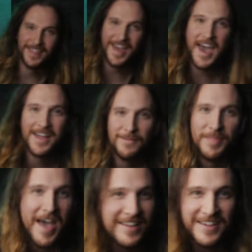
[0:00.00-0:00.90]
that
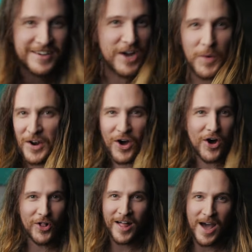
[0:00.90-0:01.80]
that didn't go at
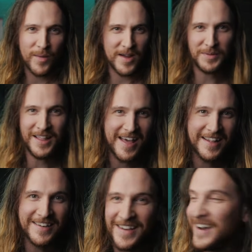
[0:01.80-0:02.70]
all how I
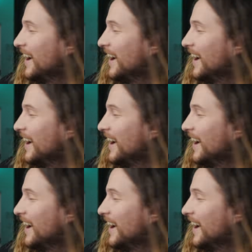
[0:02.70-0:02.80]
planned.